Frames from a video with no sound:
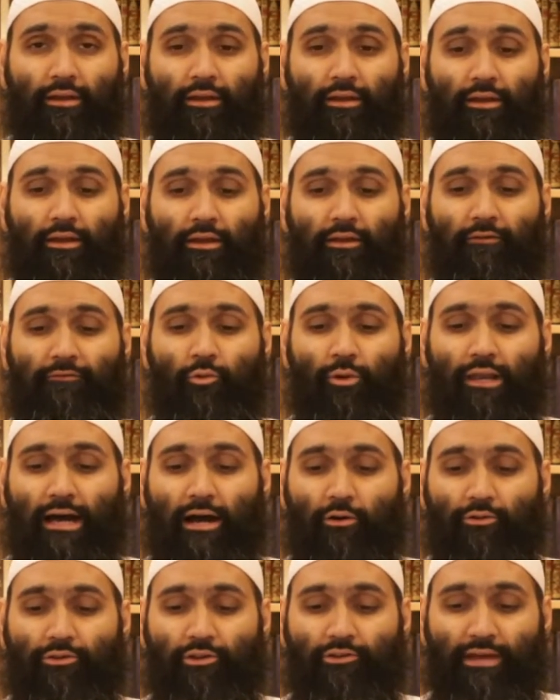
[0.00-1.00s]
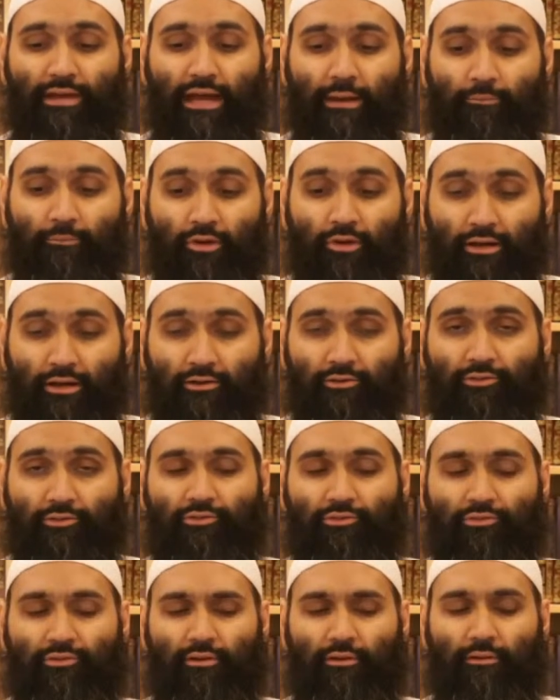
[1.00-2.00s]
if you allow these
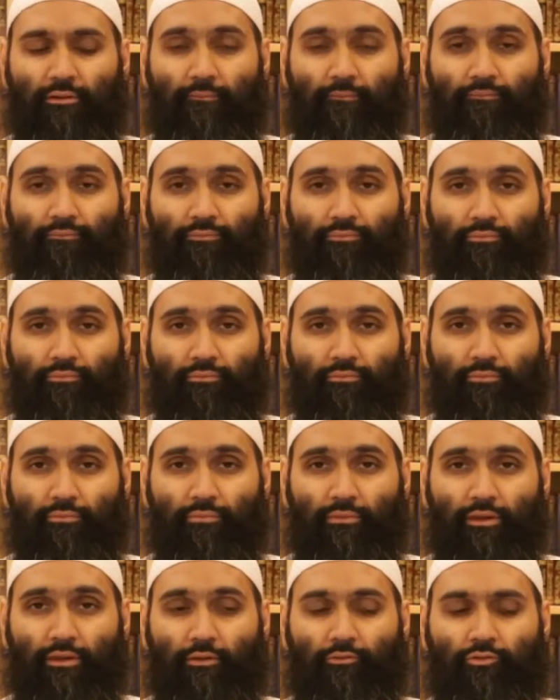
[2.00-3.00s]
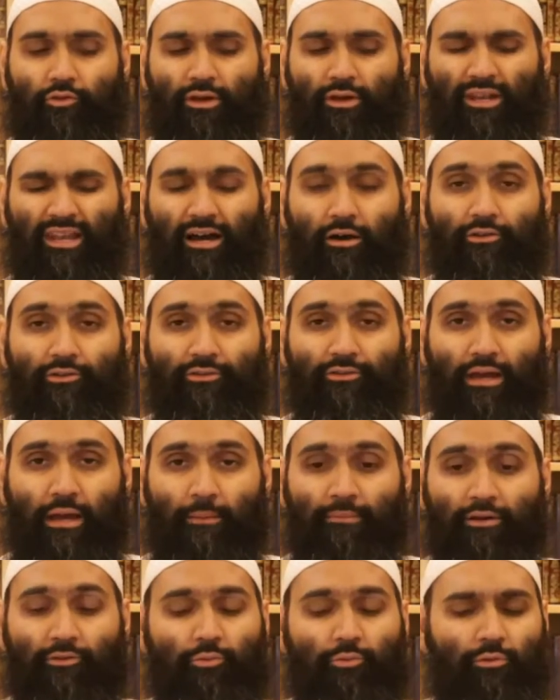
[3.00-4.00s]
amulets. If you allow these
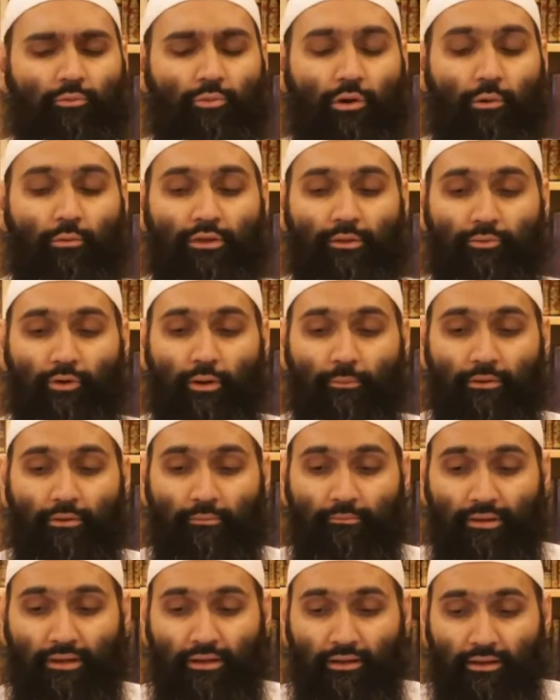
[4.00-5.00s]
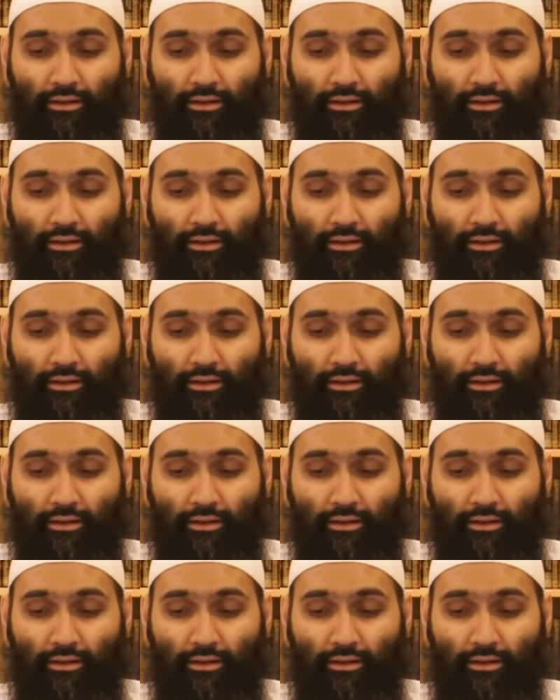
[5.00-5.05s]
amulets, what would the problem be?